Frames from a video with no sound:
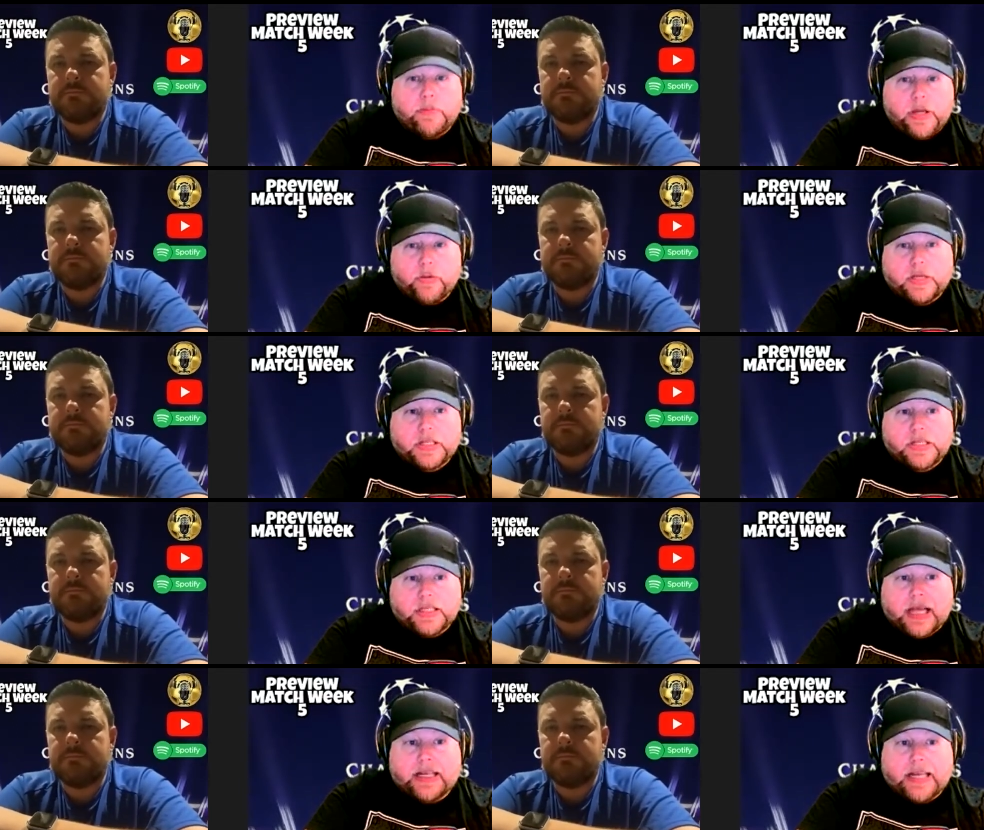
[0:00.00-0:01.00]
Speaker 1: Munich's in
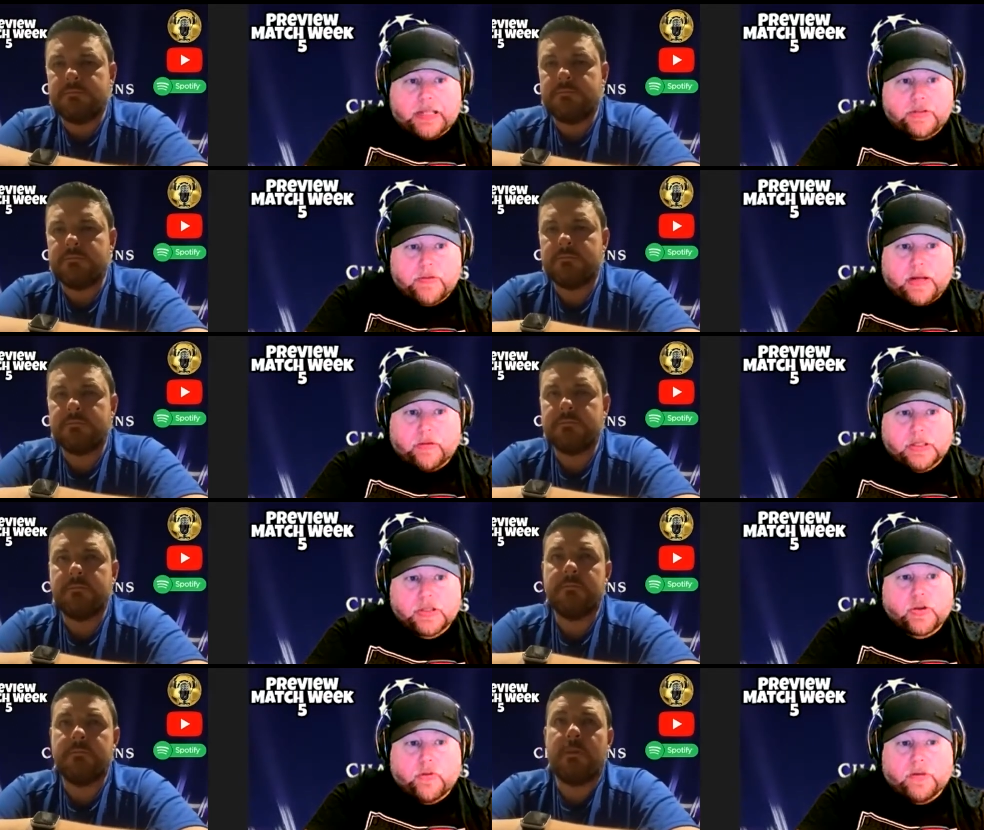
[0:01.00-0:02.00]
that next round and
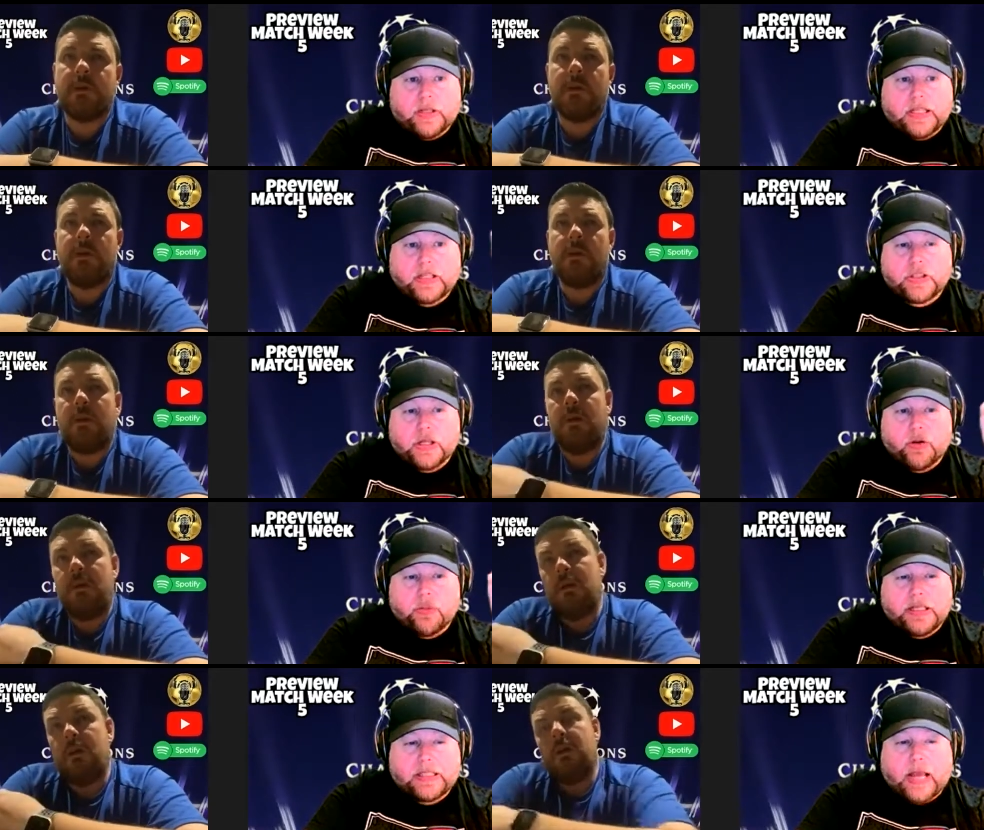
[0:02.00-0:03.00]
stuff like that. You know, I
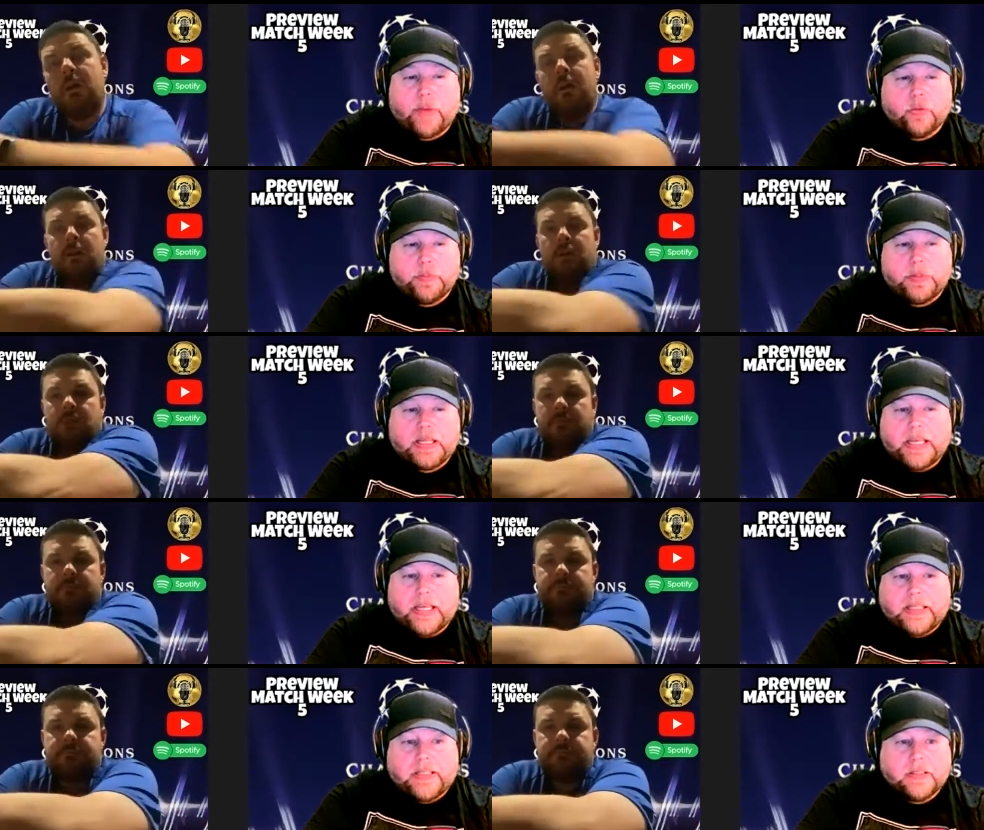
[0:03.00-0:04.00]
mean, that would be
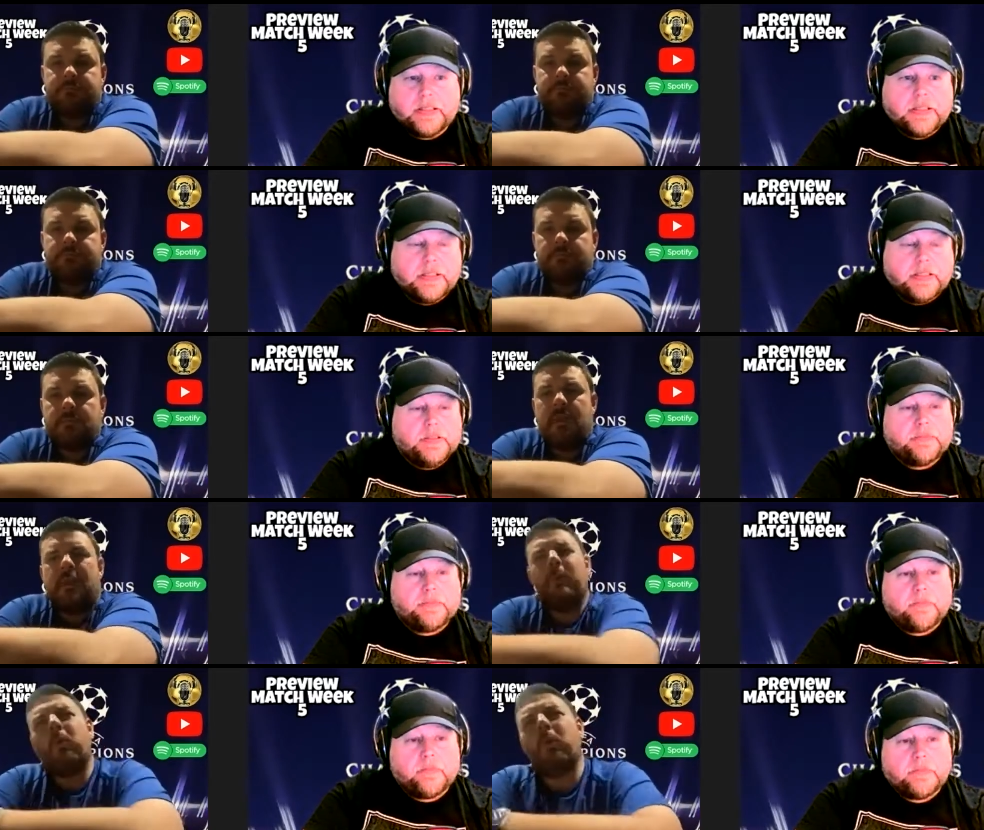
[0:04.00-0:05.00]
key.
Speaker 2: You
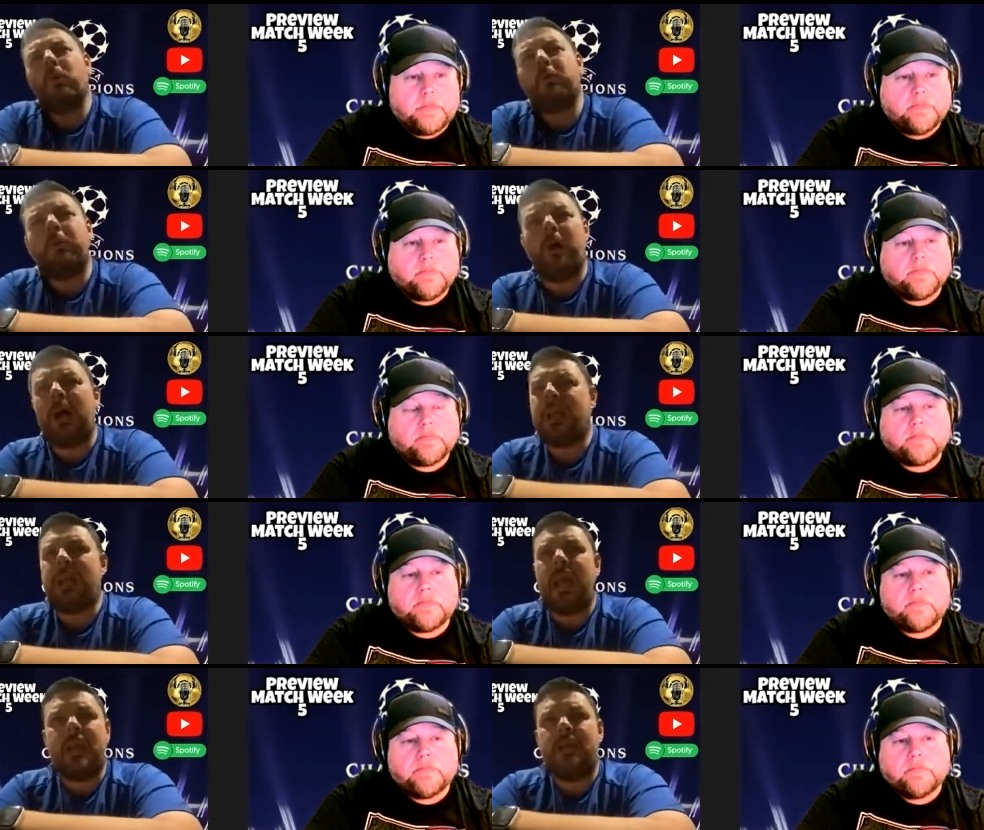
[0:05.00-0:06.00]
would, but and
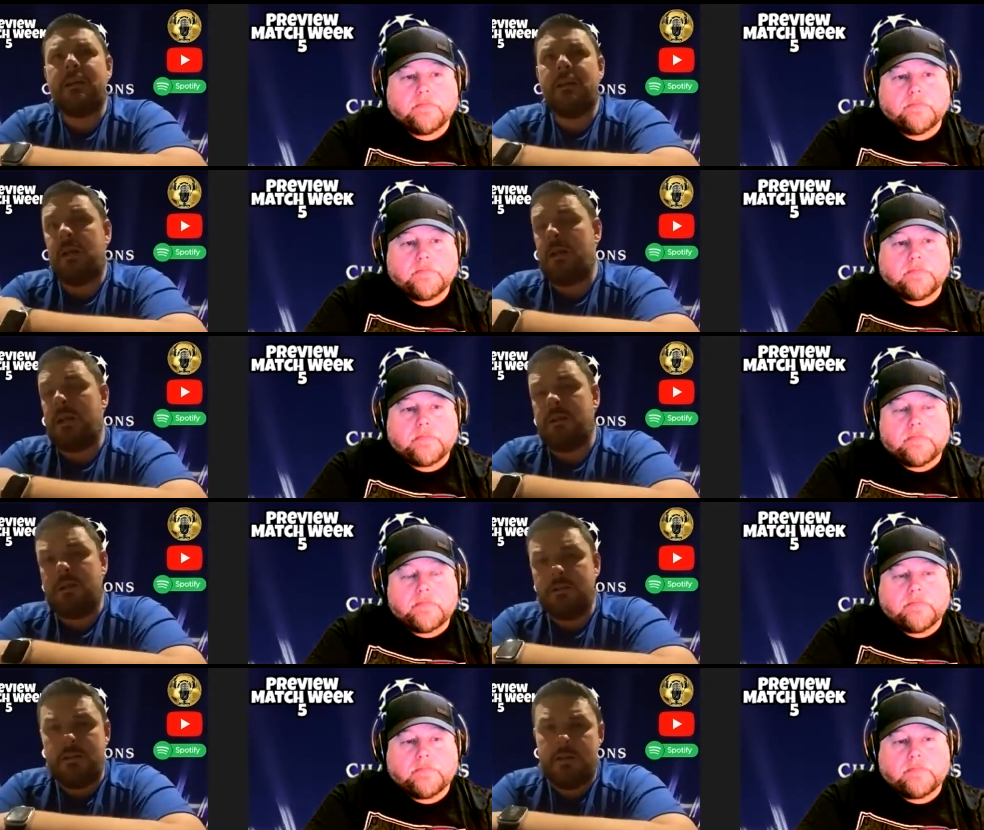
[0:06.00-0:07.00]
again, uh, not
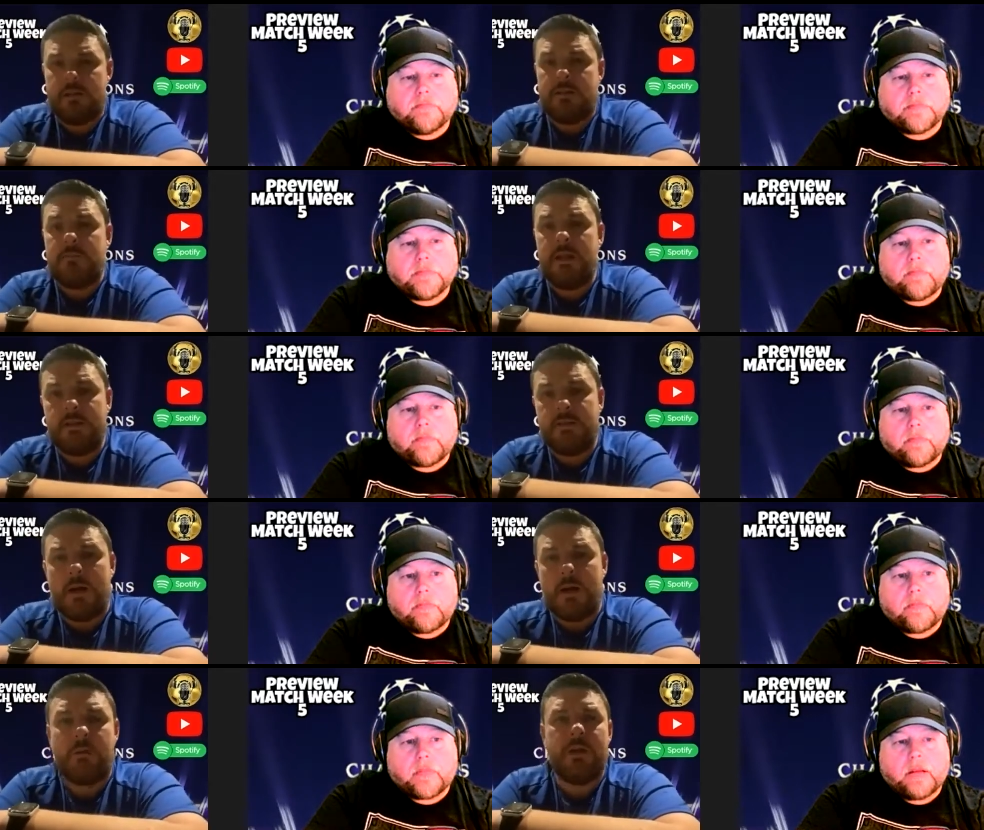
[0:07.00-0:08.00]
to diminish that,
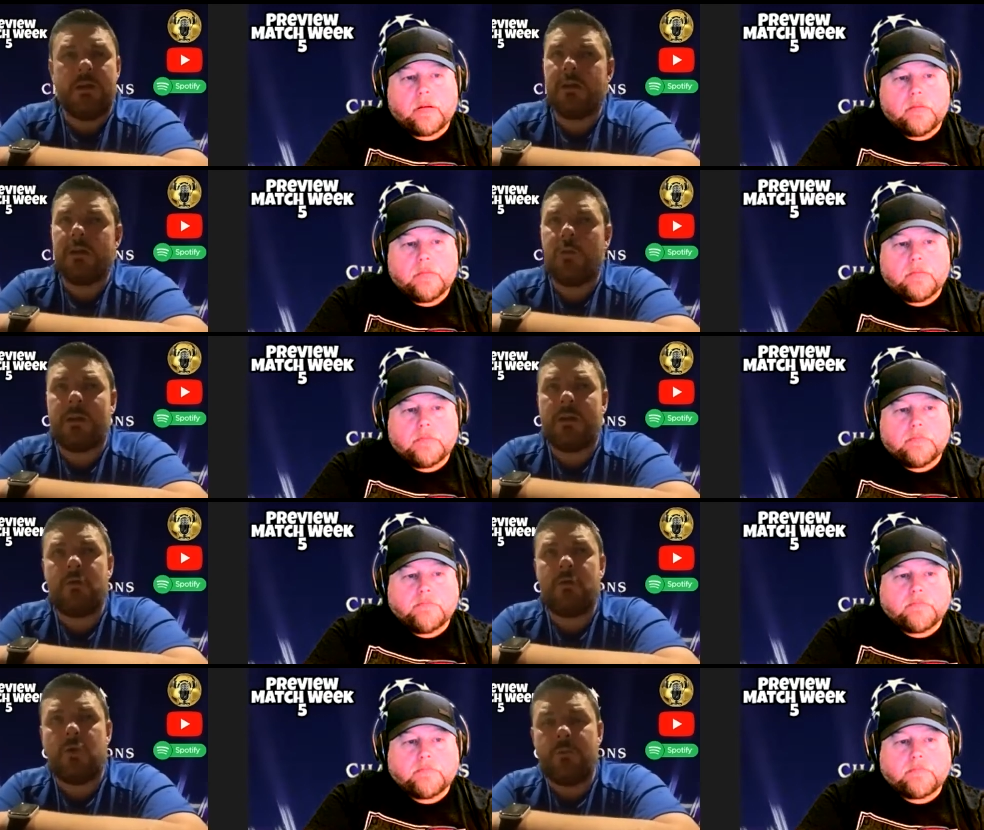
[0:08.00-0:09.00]
but I don't know whether
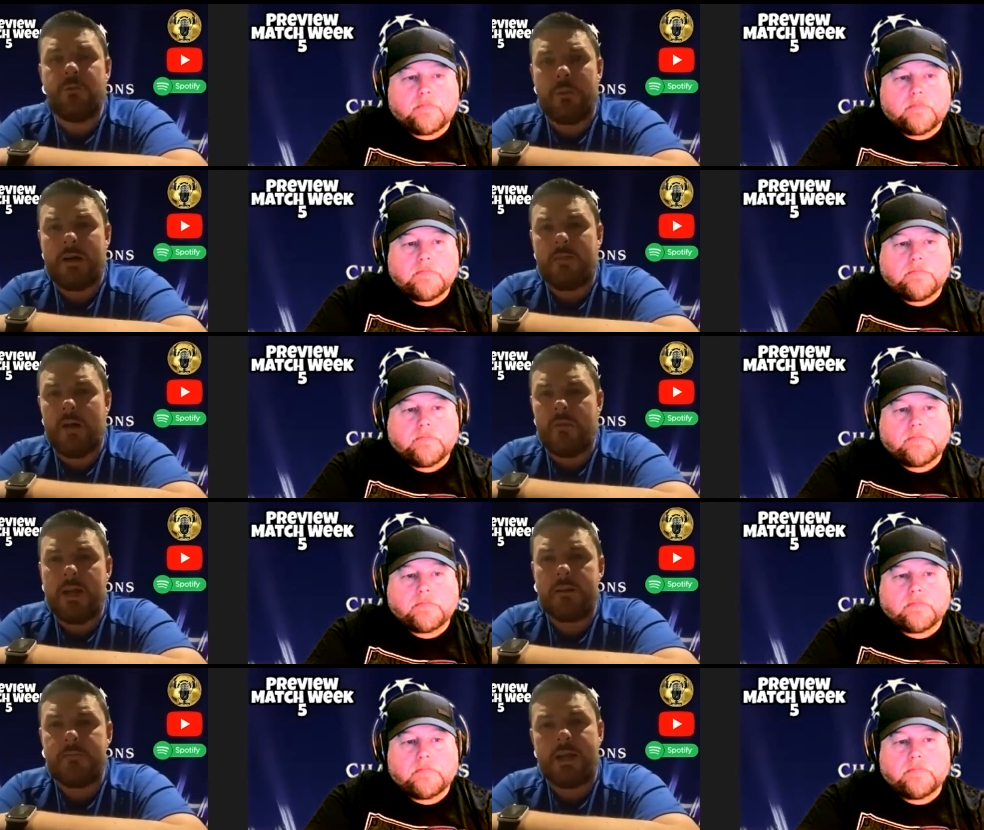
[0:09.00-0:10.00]
sometimes you're better off getting
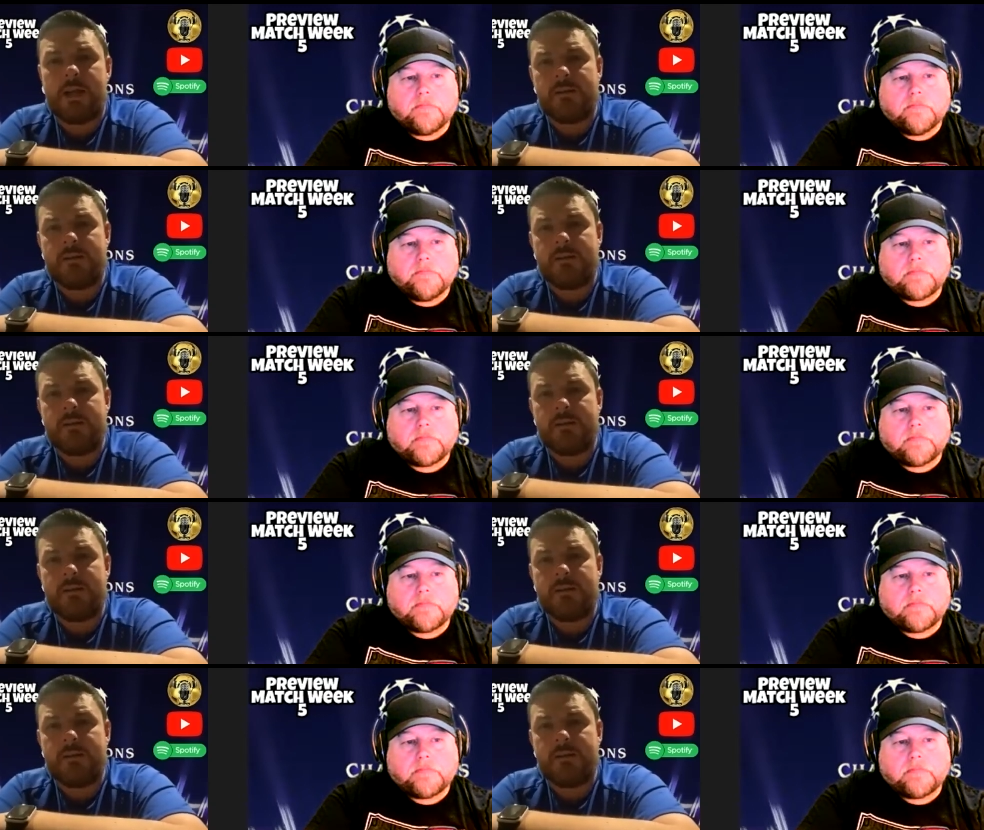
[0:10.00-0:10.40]
them there in the